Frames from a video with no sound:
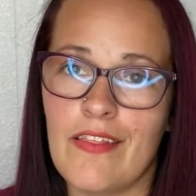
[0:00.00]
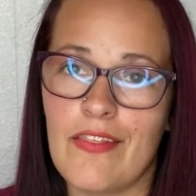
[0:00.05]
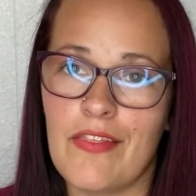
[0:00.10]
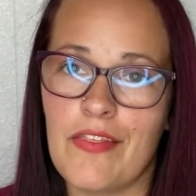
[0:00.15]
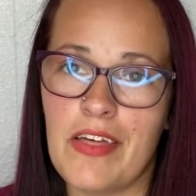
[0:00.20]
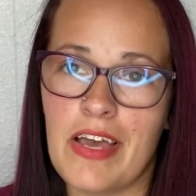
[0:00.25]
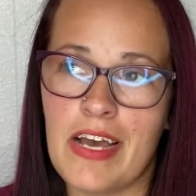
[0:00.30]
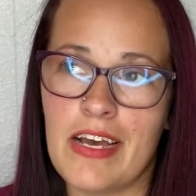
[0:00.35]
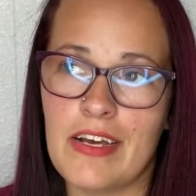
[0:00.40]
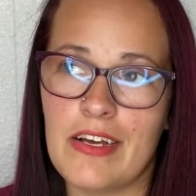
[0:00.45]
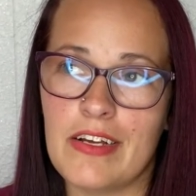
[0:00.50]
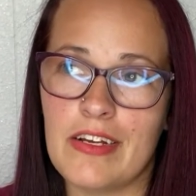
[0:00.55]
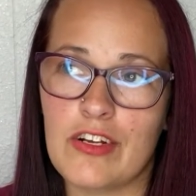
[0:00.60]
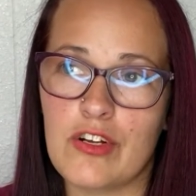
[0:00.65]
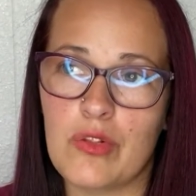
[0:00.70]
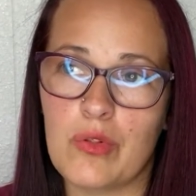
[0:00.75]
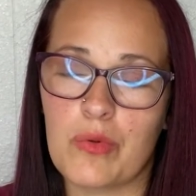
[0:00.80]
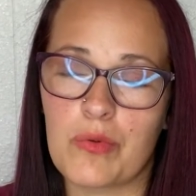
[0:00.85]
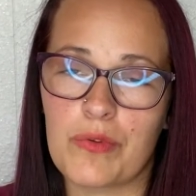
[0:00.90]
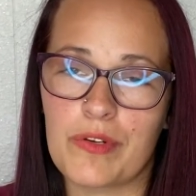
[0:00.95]
that
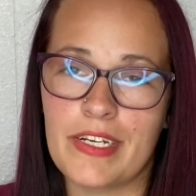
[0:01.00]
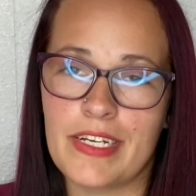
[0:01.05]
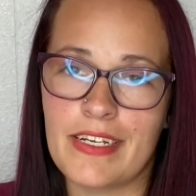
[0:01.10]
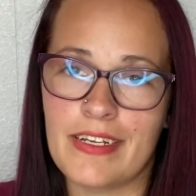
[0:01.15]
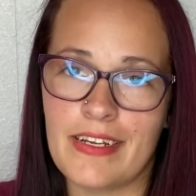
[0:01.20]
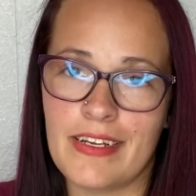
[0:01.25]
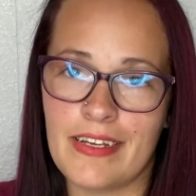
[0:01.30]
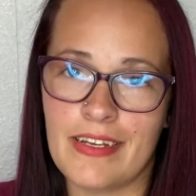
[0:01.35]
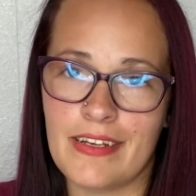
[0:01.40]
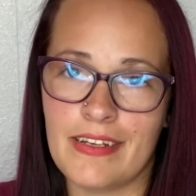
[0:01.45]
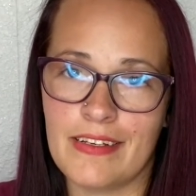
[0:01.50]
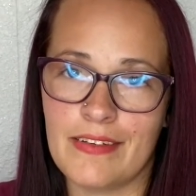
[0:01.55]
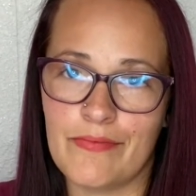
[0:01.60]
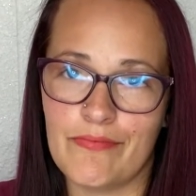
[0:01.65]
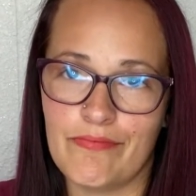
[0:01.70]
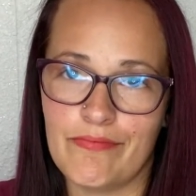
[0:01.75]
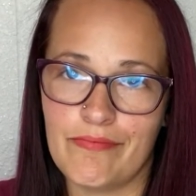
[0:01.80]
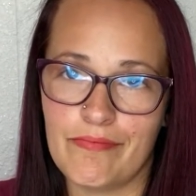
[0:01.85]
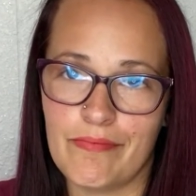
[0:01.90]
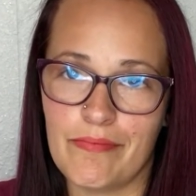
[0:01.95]
chlorine
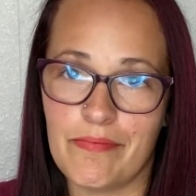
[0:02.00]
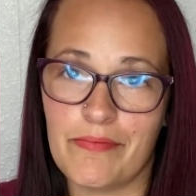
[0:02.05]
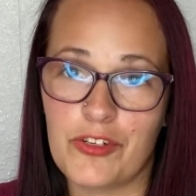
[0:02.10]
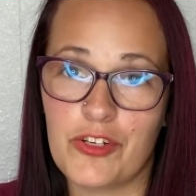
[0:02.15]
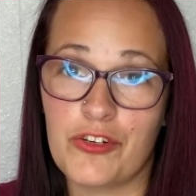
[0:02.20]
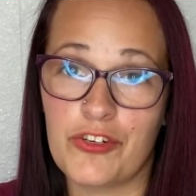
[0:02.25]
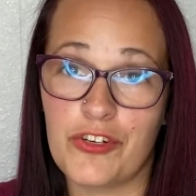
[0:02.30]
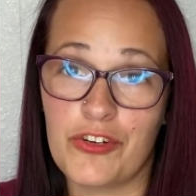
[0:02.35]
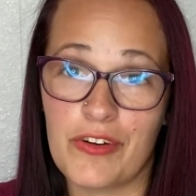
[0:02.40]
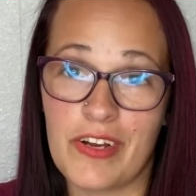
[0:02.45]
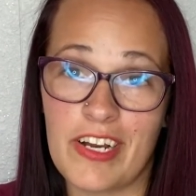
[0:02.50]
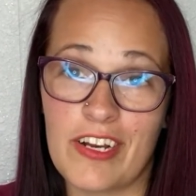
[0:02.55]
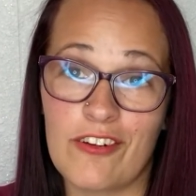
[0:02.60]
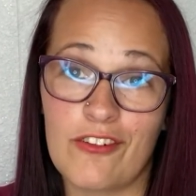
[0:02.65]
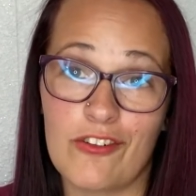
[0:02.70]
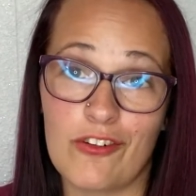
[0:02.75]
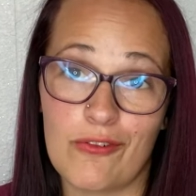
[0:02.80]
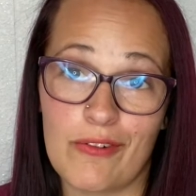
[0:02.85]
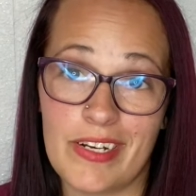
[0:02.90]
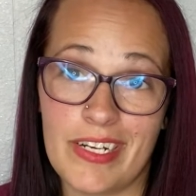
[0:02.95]
can turn your hair
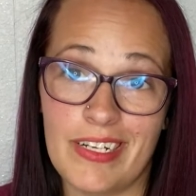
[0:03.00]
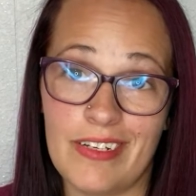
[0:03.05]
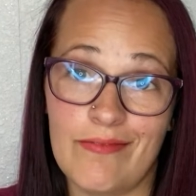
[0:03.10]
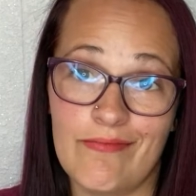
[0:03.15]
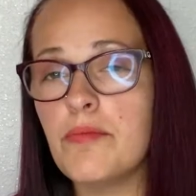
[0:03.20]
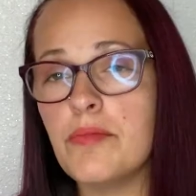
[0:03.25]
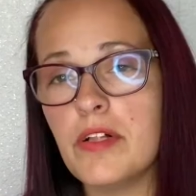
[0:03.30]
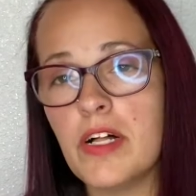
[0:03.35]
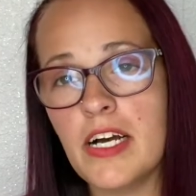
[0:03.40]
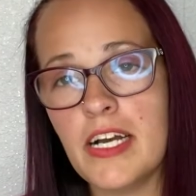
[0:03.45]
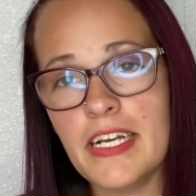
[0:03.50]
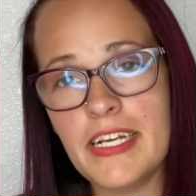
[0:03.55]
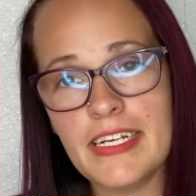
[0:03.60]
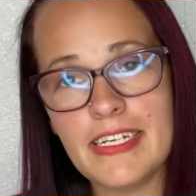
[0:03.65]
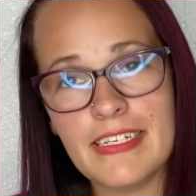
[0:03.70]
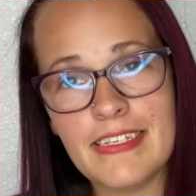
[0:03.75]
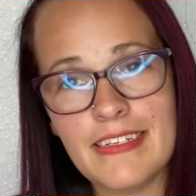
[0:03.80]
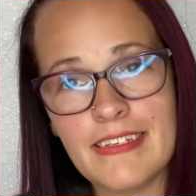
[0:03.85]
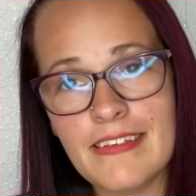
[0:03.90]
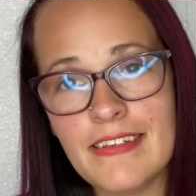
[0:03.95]
green. Apply
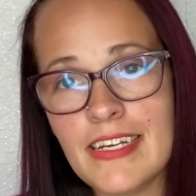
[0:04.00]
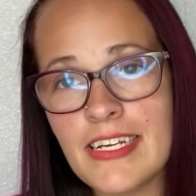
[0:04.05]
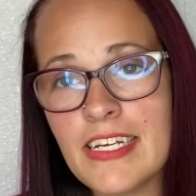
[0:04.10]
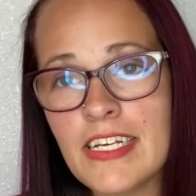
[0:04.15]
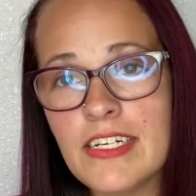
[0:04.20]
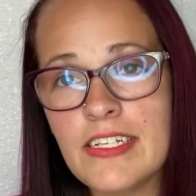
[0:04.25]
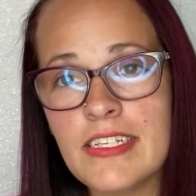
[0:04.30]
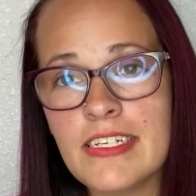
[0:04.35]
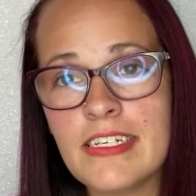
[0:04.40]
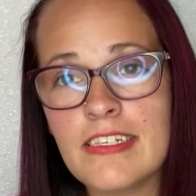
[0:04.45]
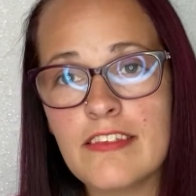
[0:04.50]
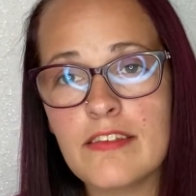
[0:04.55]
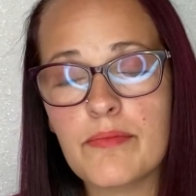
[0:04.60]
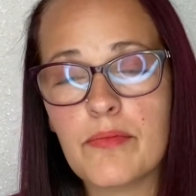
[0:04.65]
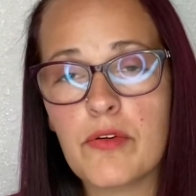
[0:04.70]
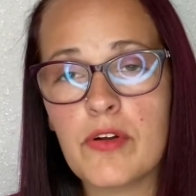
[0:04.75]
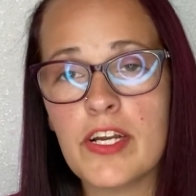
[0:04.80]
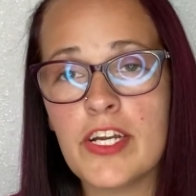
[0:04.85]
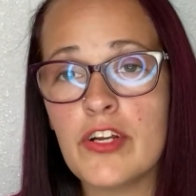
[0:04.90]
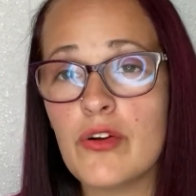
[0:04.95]
a detangling
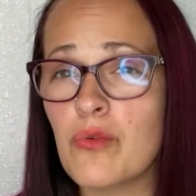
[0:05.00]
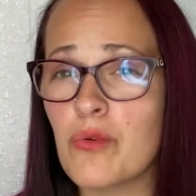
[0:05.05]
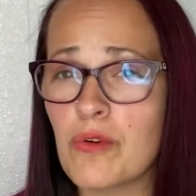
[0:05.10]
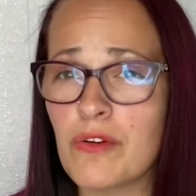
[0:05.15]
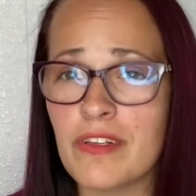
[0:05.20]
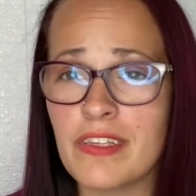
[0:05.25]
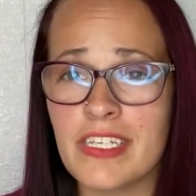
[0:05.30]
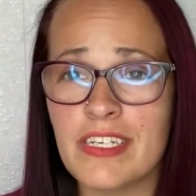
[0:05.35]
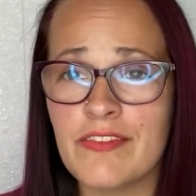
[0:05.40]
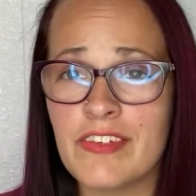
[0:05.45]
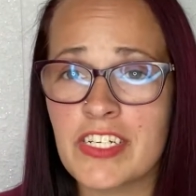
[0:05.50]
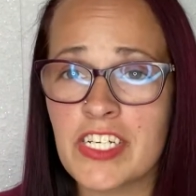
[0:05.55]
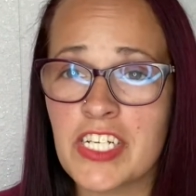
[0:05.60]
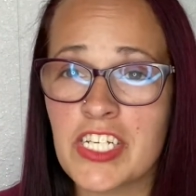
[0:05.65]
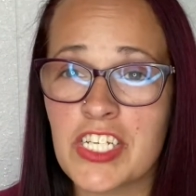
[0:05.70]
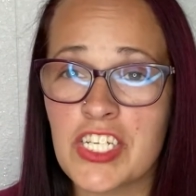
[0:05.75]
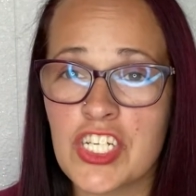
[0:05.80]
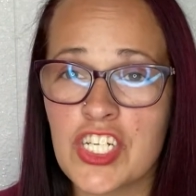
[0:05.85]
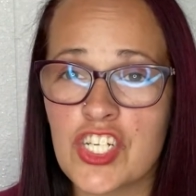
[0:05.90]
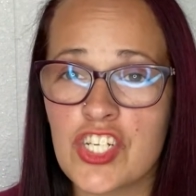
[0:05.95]
spray or a leave-in
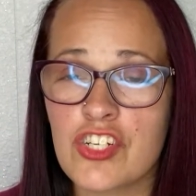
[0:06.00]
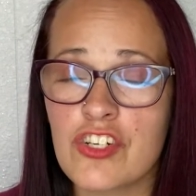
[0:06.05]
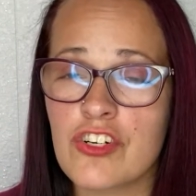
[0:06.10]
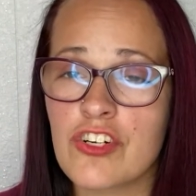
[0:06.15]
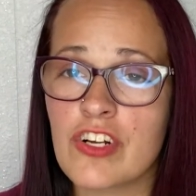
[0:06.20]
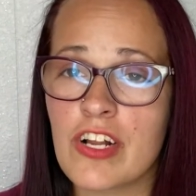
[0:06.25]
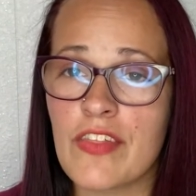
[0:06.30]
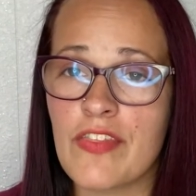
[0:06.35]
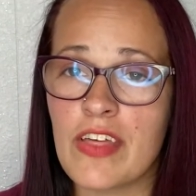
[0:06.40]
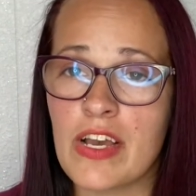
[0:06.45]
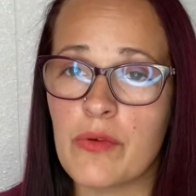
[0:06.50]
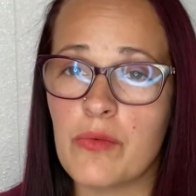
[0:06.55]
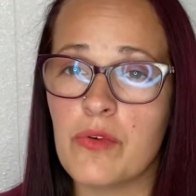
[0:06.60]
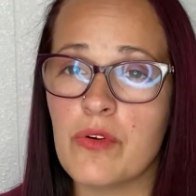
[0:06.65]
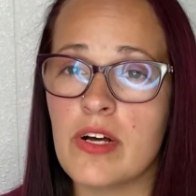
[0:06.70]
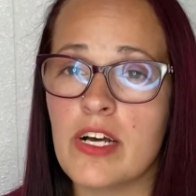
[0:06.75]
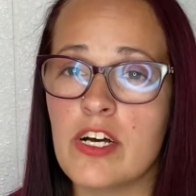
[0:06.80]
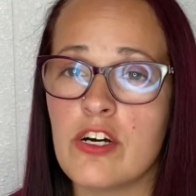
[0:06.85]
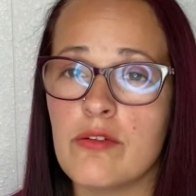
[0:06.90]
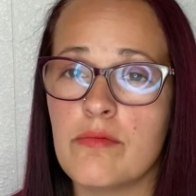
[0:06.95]
conditioner, and that will
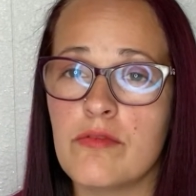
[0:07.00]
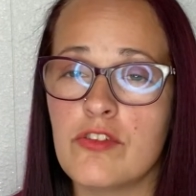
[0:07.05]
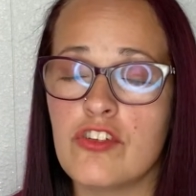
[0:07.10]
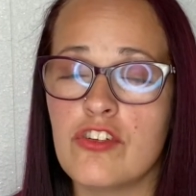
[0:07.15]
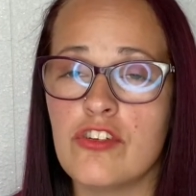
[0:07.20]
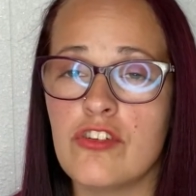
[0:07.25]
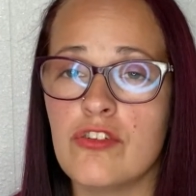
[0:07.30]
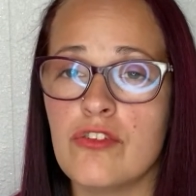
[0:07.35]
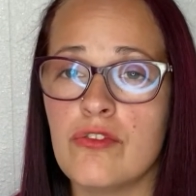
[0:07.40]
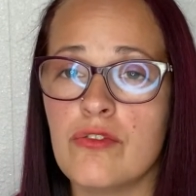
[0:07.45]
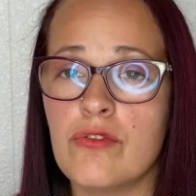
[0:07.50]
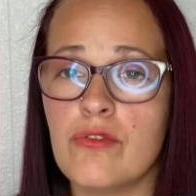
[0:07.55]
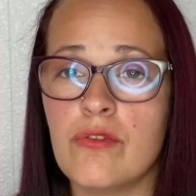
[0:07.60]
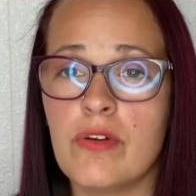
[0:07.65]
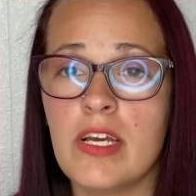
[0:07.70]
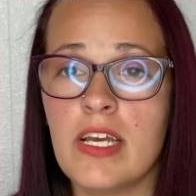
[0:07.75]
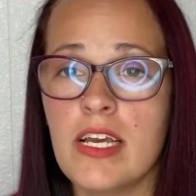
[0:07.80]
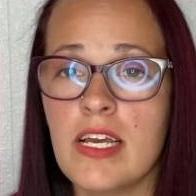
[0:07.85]
help to